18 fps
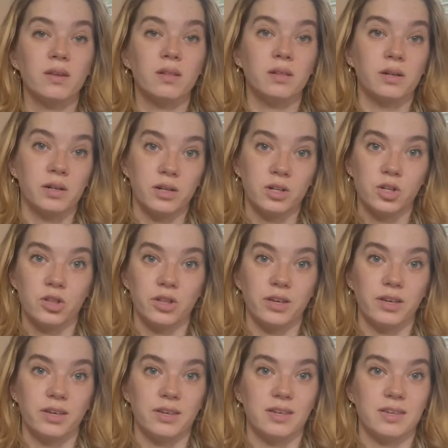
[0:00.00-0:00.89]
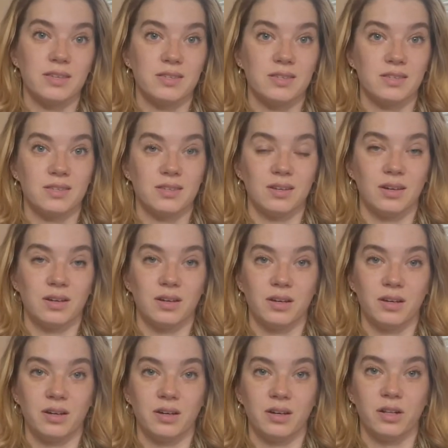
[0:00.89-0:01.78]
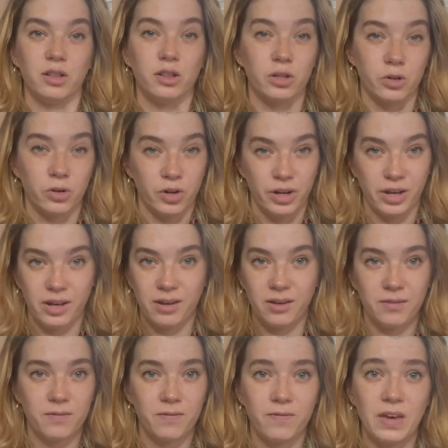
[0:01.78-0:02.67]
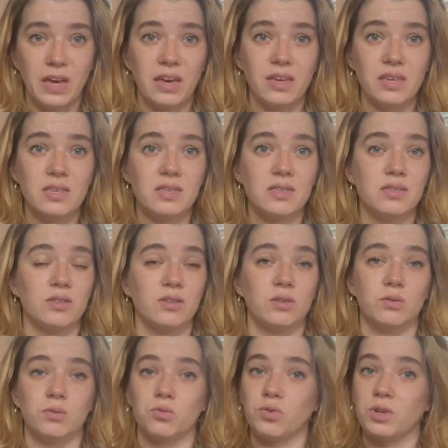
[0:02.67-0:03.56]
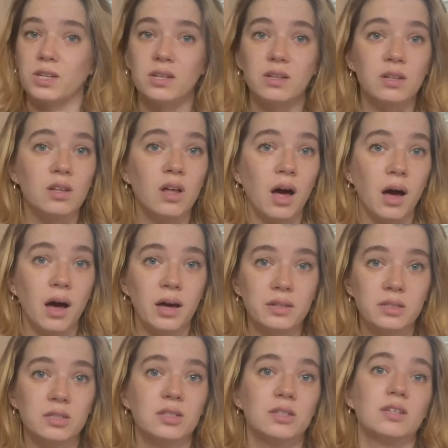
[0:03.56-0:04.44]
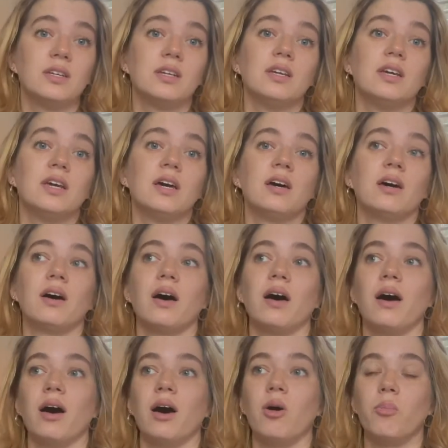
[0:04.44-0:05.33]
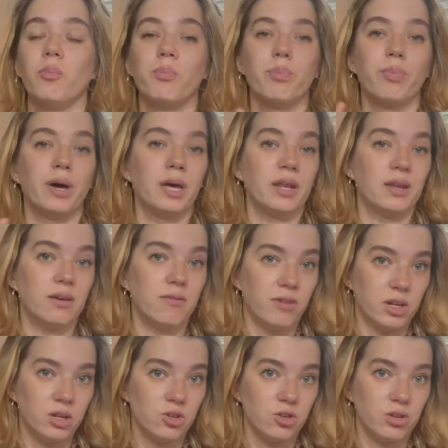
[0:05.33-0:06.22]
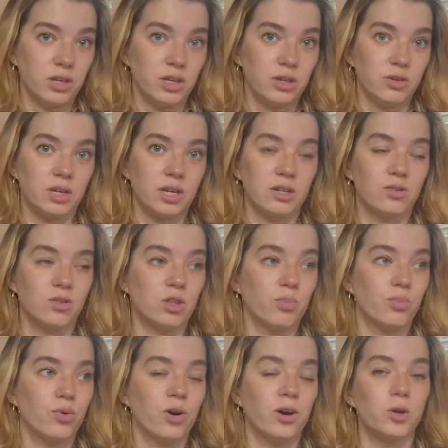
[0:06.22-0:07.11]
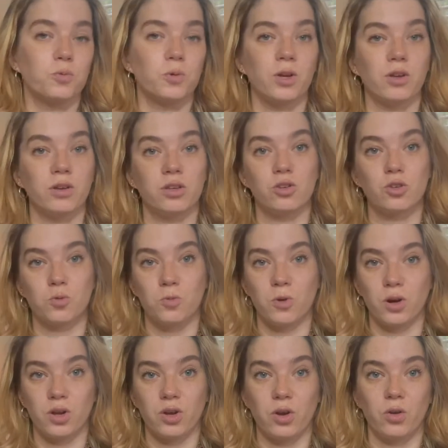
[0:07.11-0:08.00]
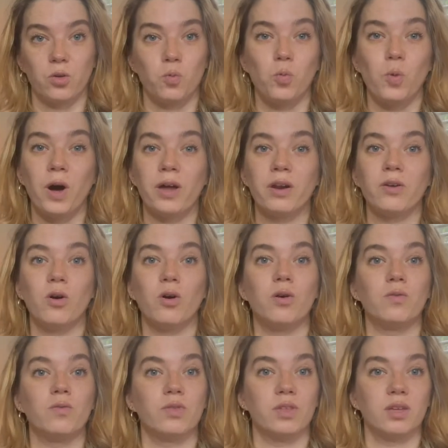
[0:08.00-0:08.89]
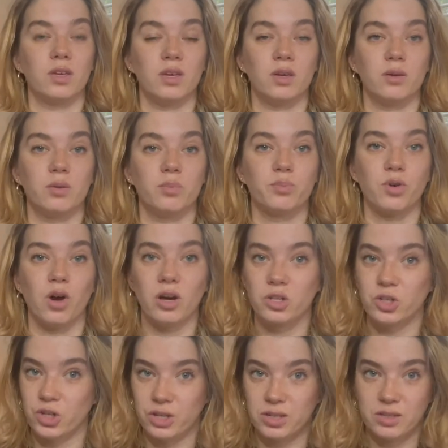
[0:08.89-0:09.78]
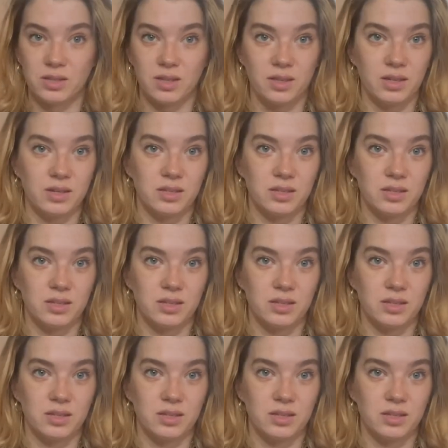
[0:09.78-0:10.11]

largely is a learning phase. You read a lot. But eventually you get to the point where you need to work on one of the projects that they